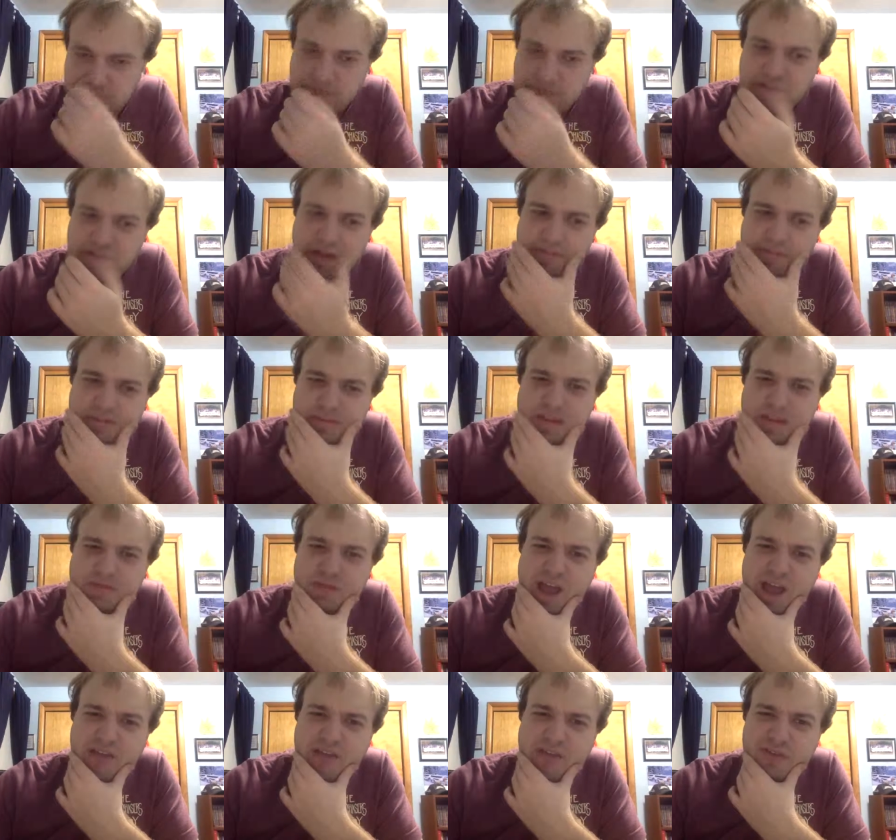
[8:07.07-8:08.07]
Top ten
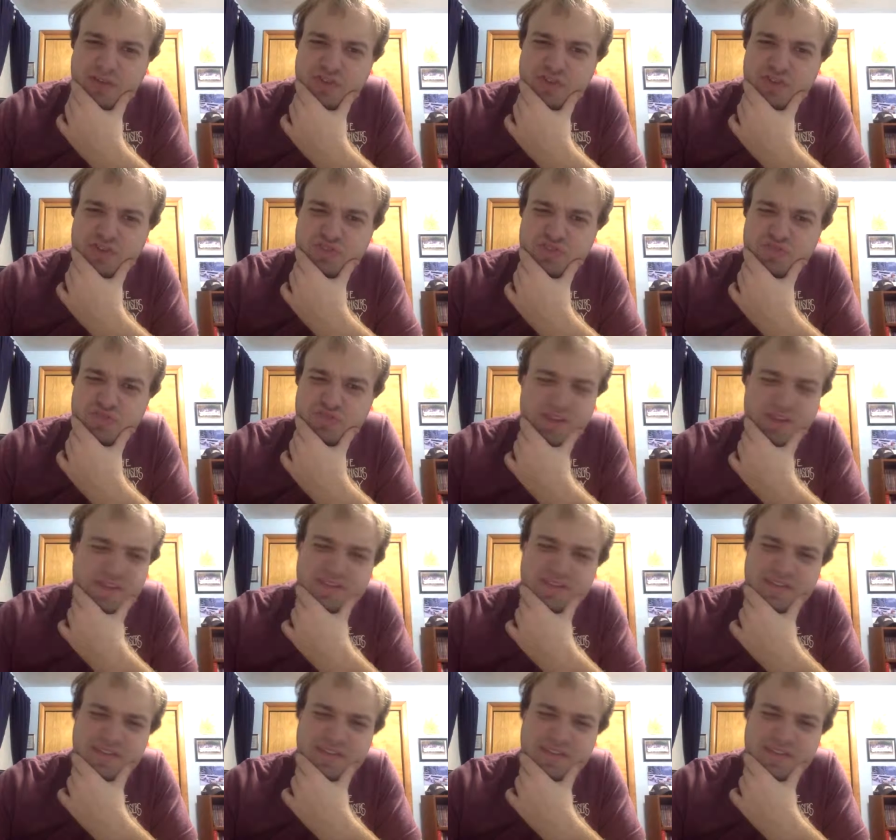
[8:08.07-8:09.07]
rivals. I don't
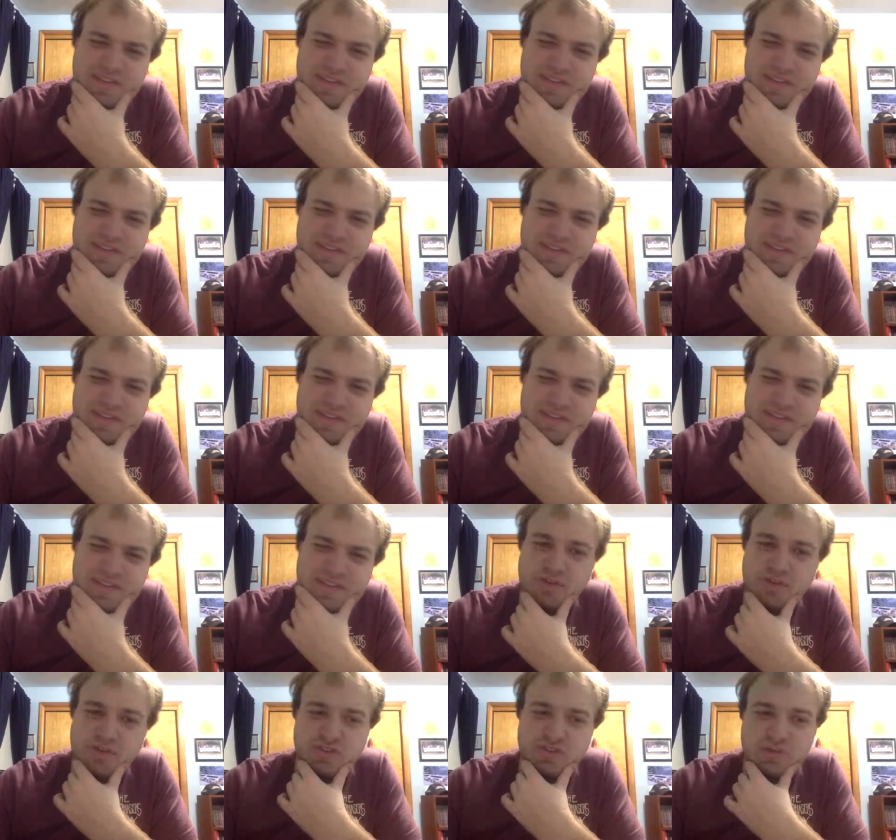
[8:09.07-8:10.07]
know if I've done a
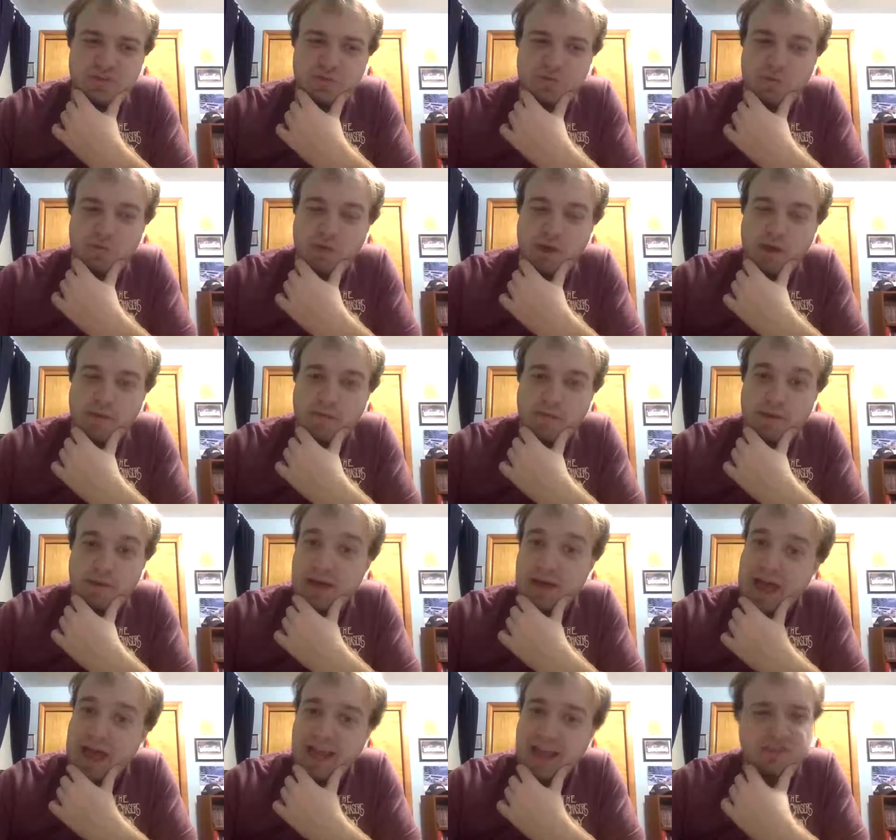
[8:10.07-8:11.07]
rivals one,
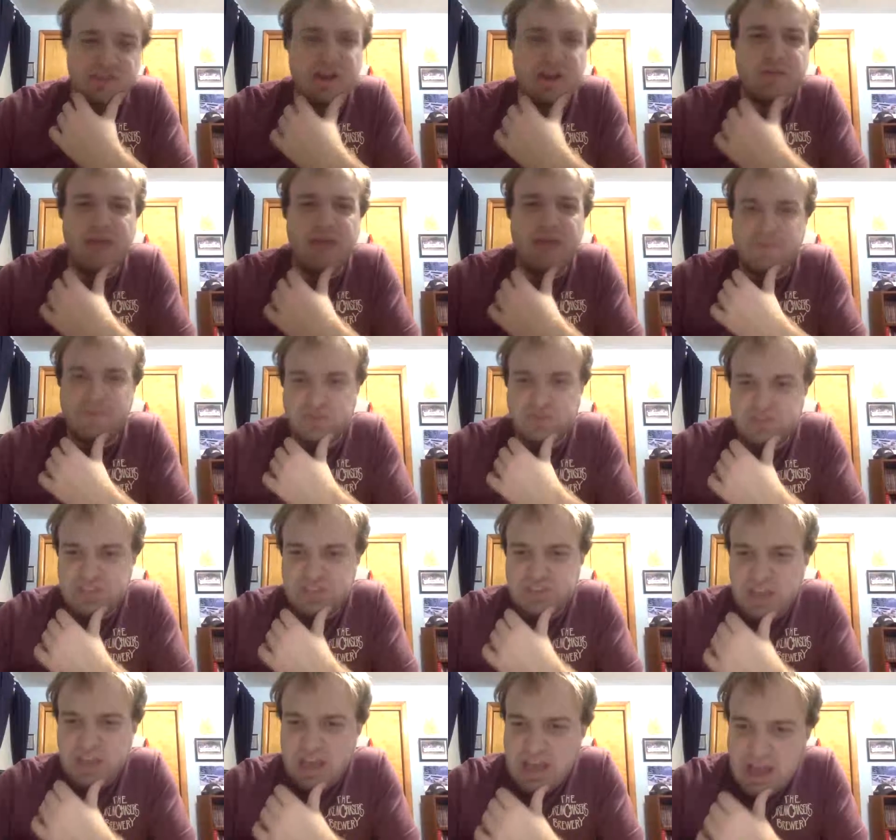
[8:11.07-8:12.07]
but I could try rivals.